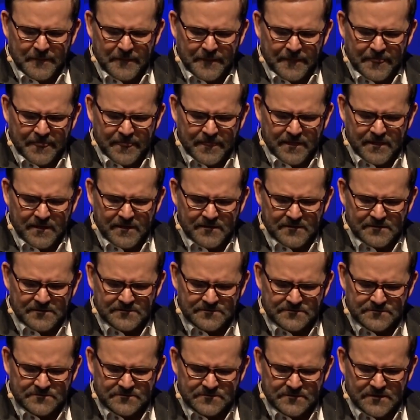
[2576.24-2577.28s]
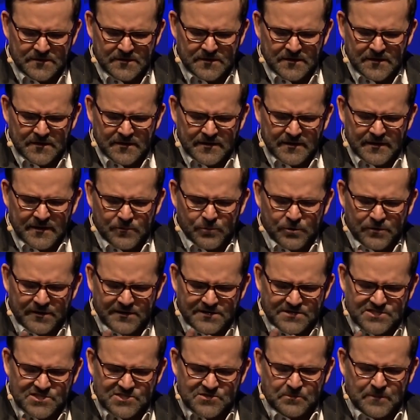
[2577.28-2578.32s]
And we're
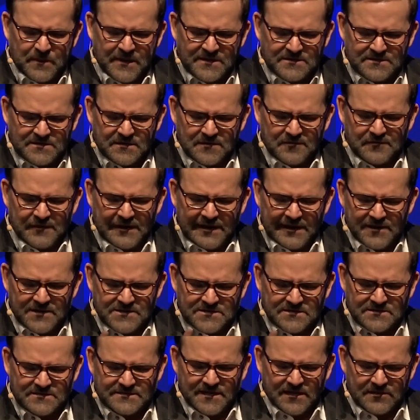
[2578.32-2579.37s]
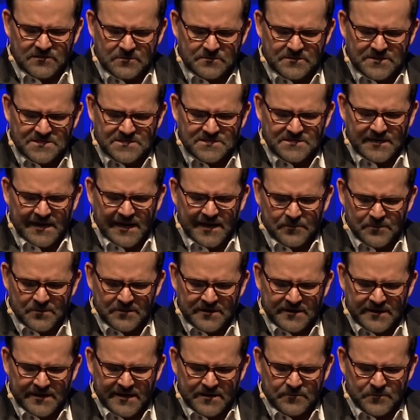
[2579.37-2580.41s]
going to speak to the fires and tell them to stop
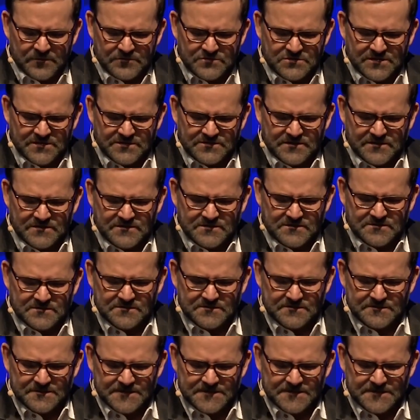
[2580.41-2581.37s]
in the name of Jesus.